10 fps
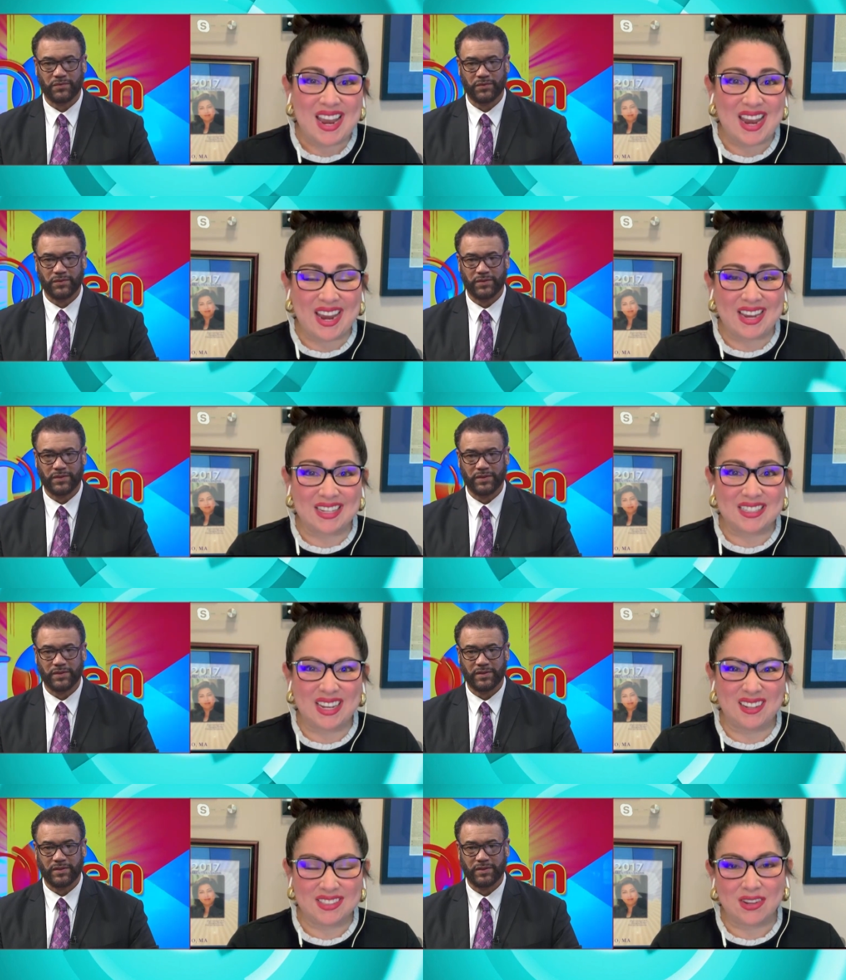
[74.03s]
Speaker 1: And
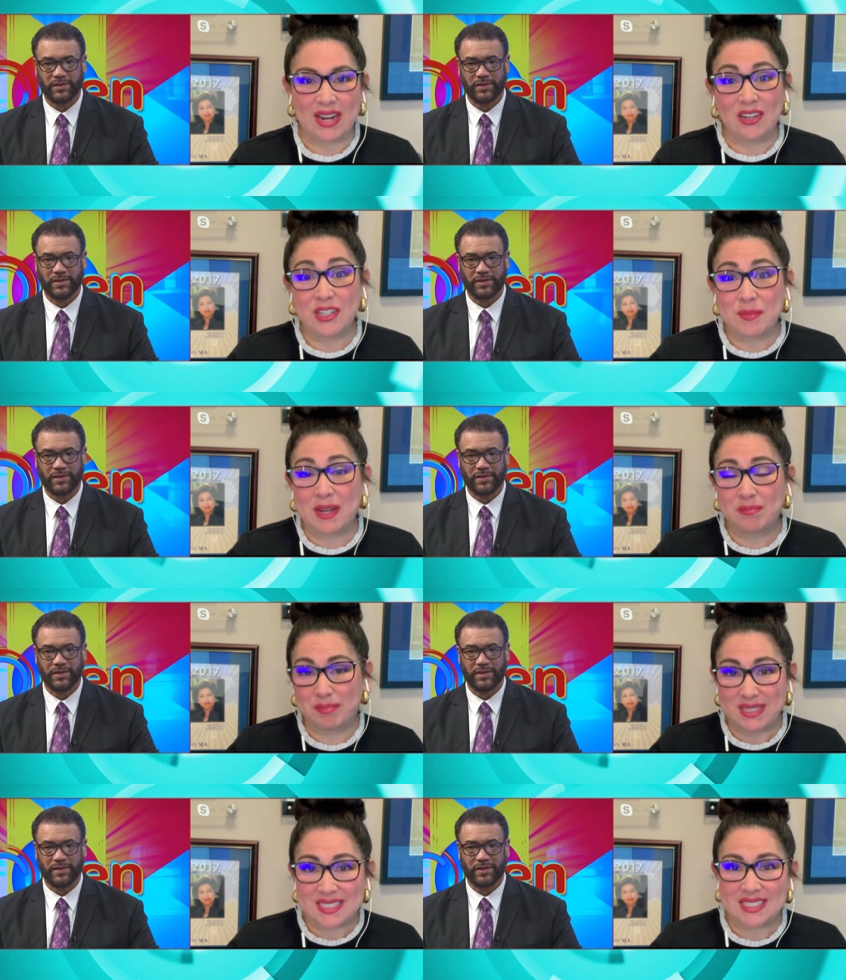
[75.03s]
I also I learned about
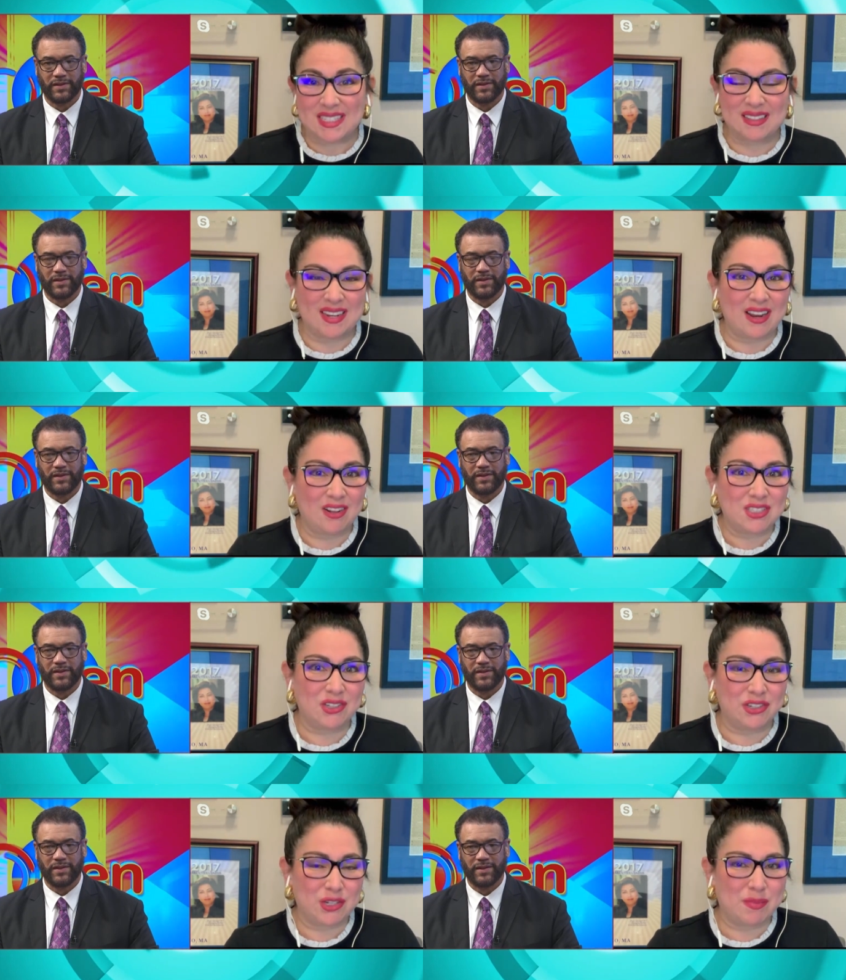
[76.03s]
business, and then I also
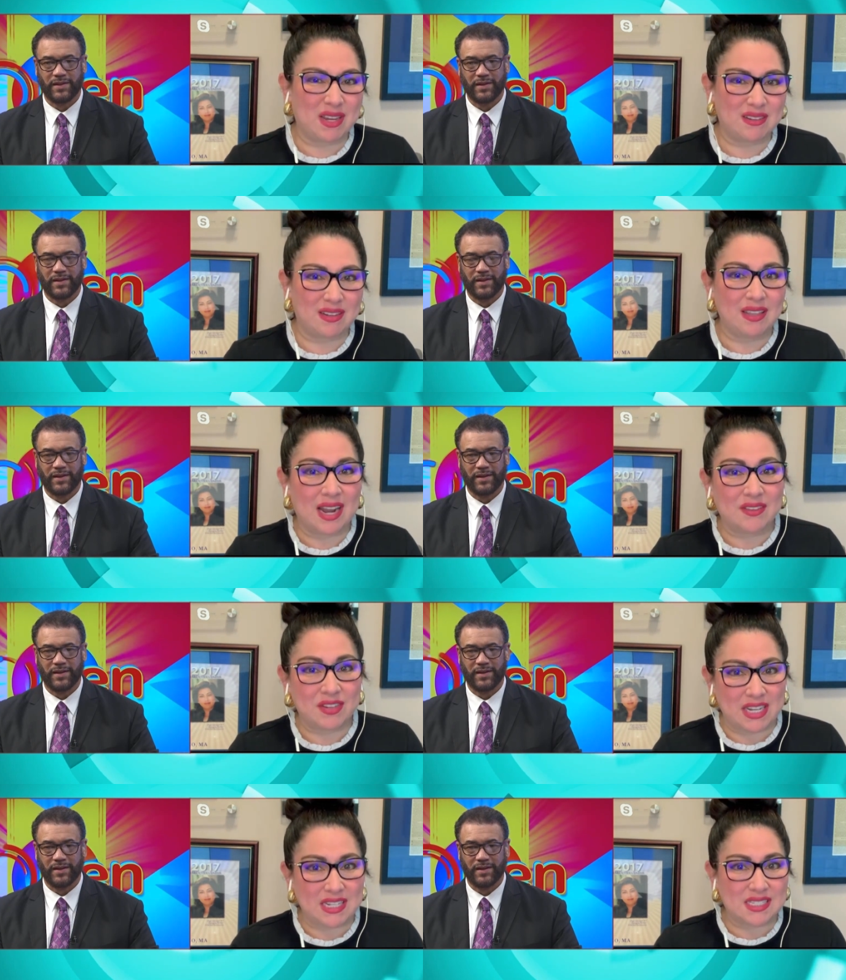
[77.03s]
learned about a lot of
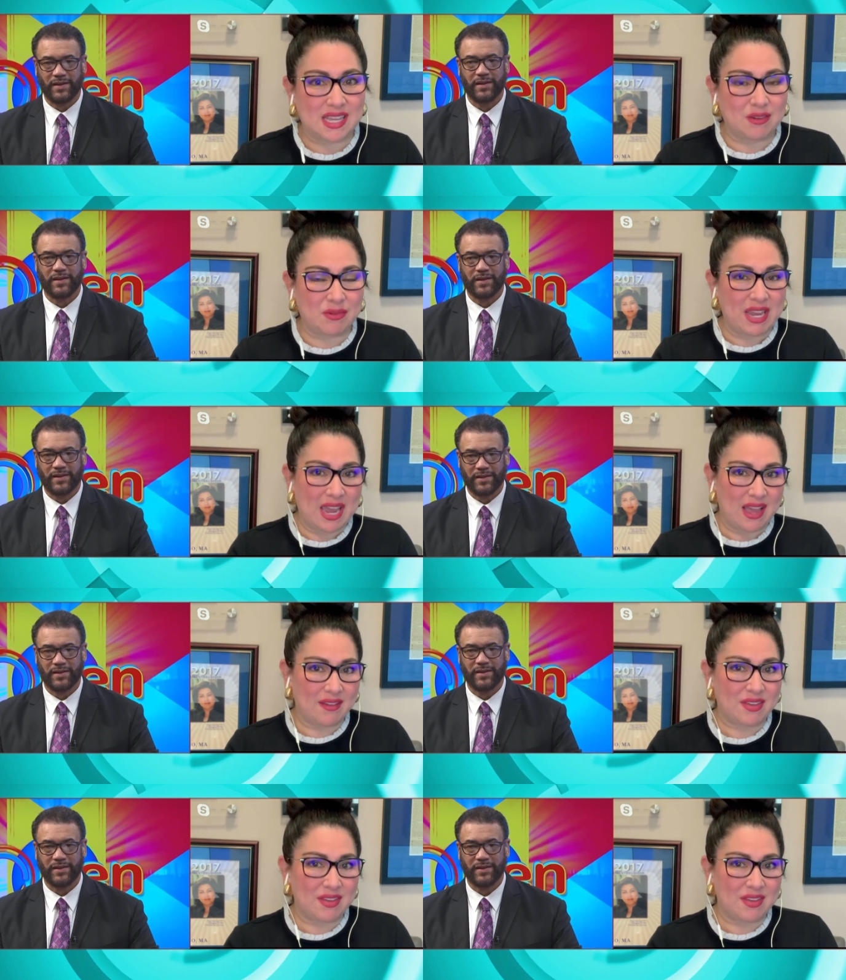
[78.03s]
needs that we have